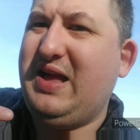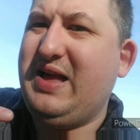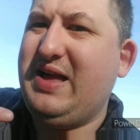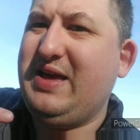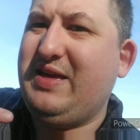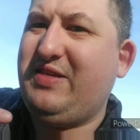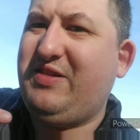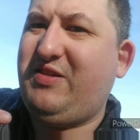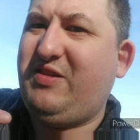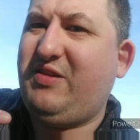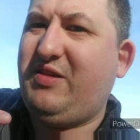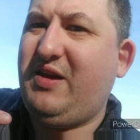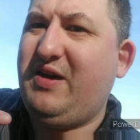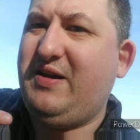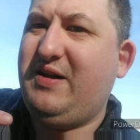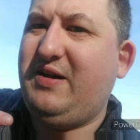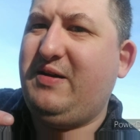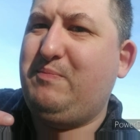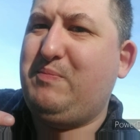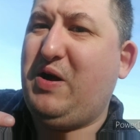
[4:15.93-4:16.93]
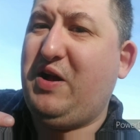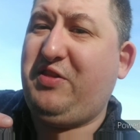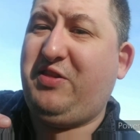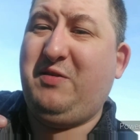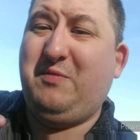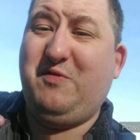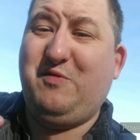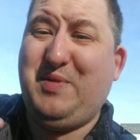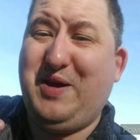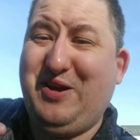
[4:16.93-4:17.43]
has uh, bought
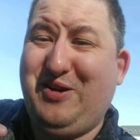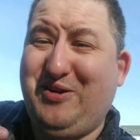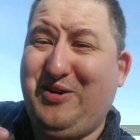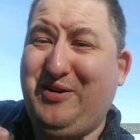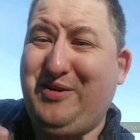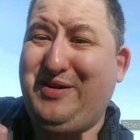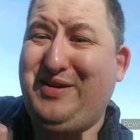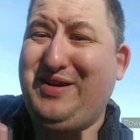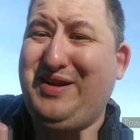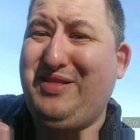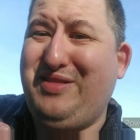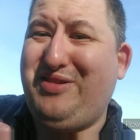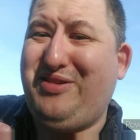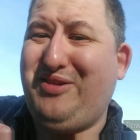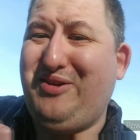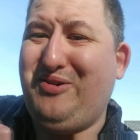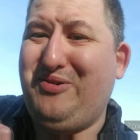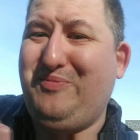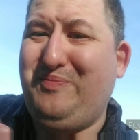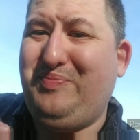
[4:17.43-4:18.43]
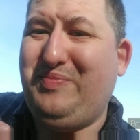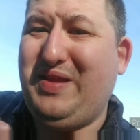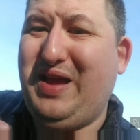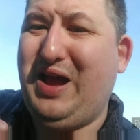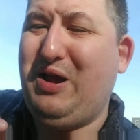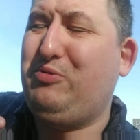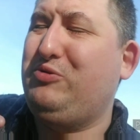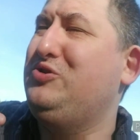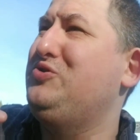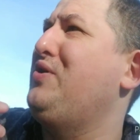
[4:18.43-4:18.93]
some of my art, and so
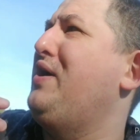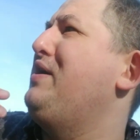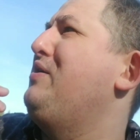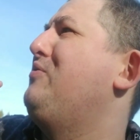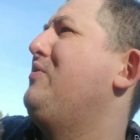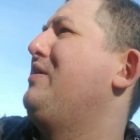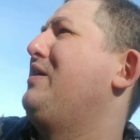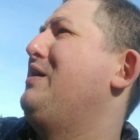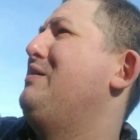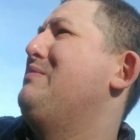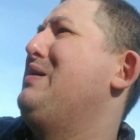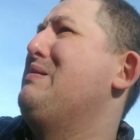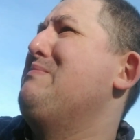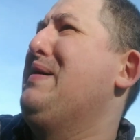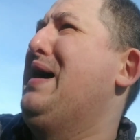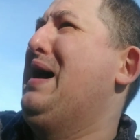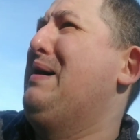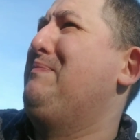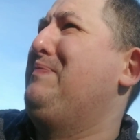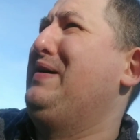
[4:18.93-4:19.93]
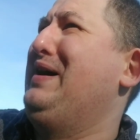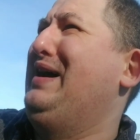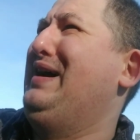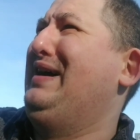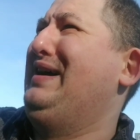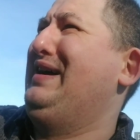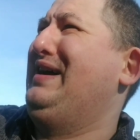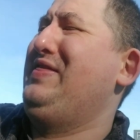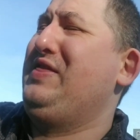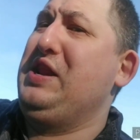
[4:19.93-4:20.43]
I will try to work on my map.
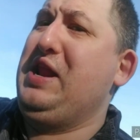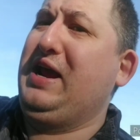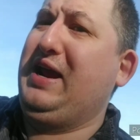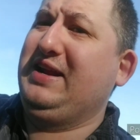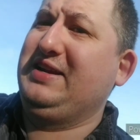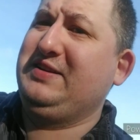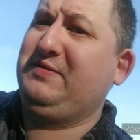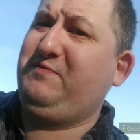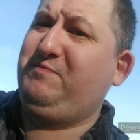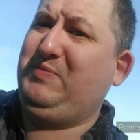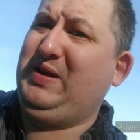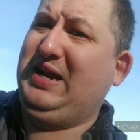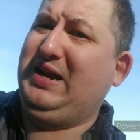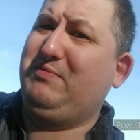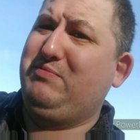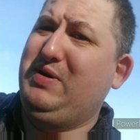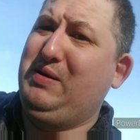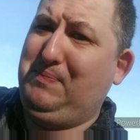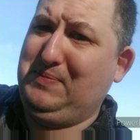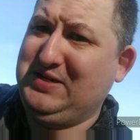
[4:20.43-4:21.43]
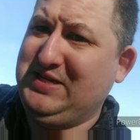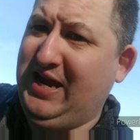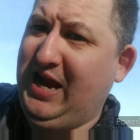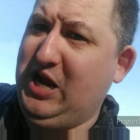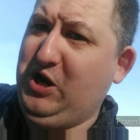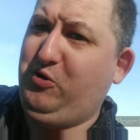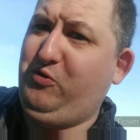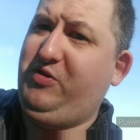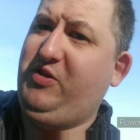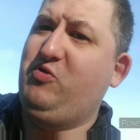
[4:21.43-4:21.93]
Uh, then I get to pick up my
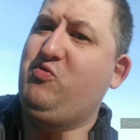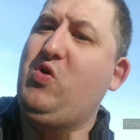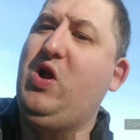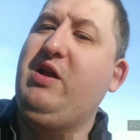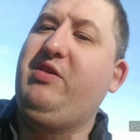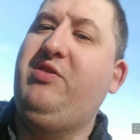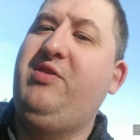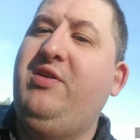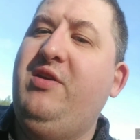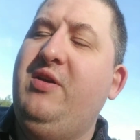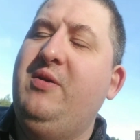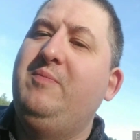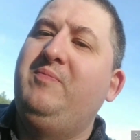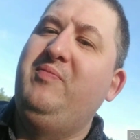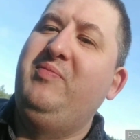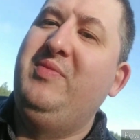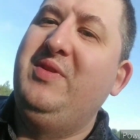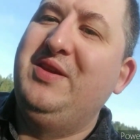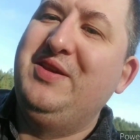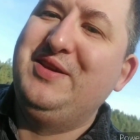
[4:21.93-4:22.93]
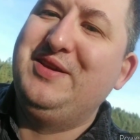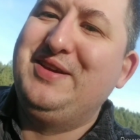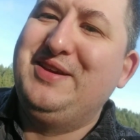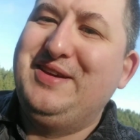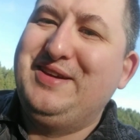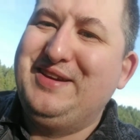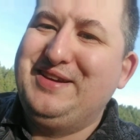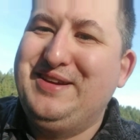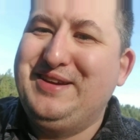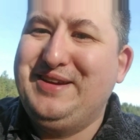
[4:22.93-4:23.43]
potatoes and Rust.
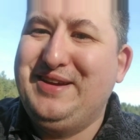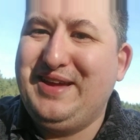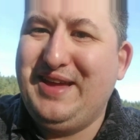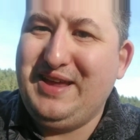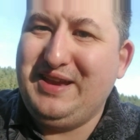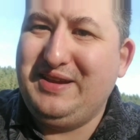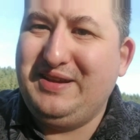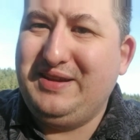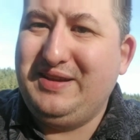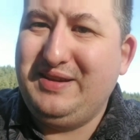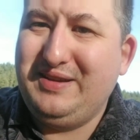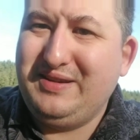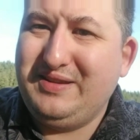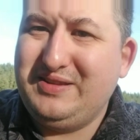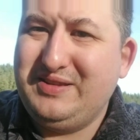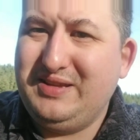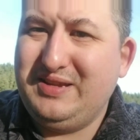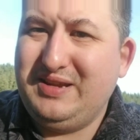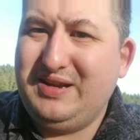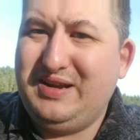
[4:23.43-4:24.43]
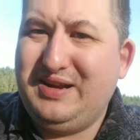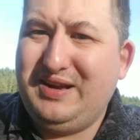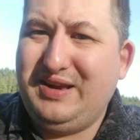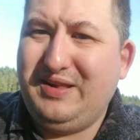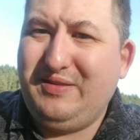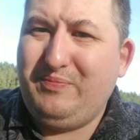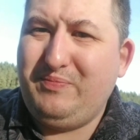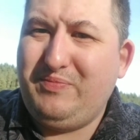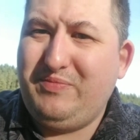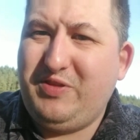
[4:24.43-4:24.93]
And
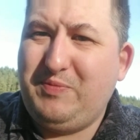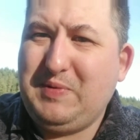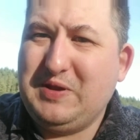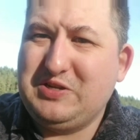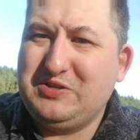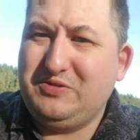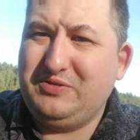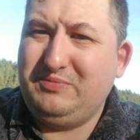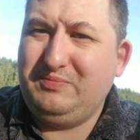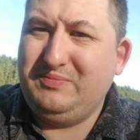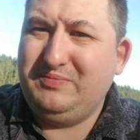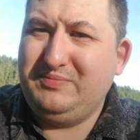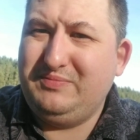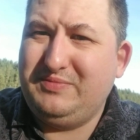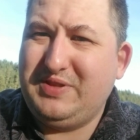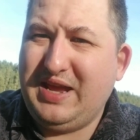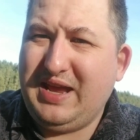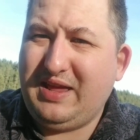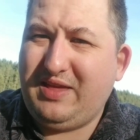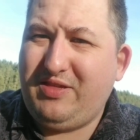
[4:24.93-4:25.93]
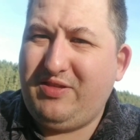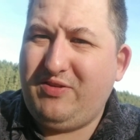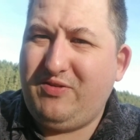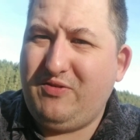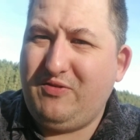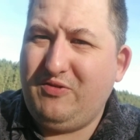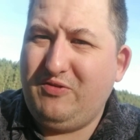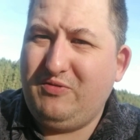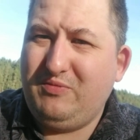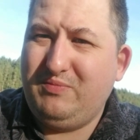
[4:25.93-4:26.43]
uh, special thanks
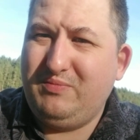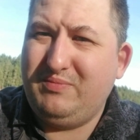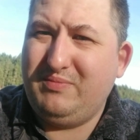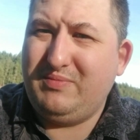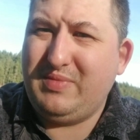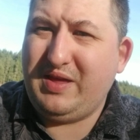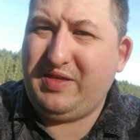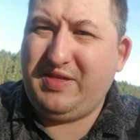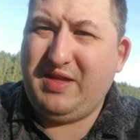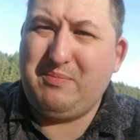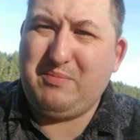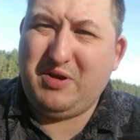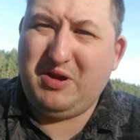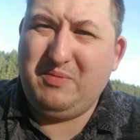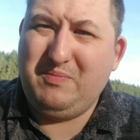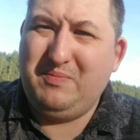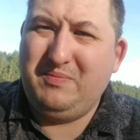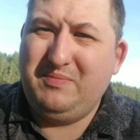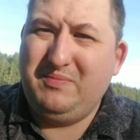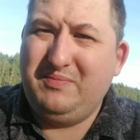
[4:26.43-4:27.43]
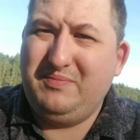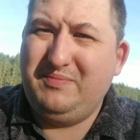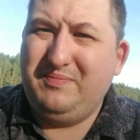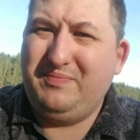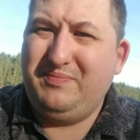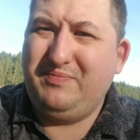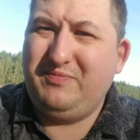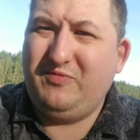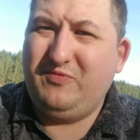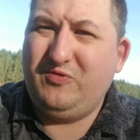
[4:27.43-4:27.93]
to my stepmom
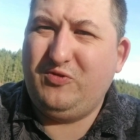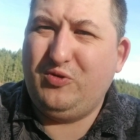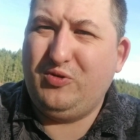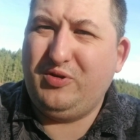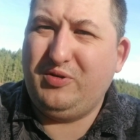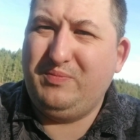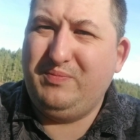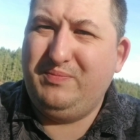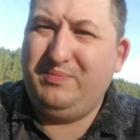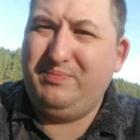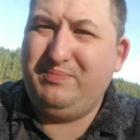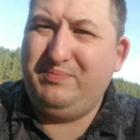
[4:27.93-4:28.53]
for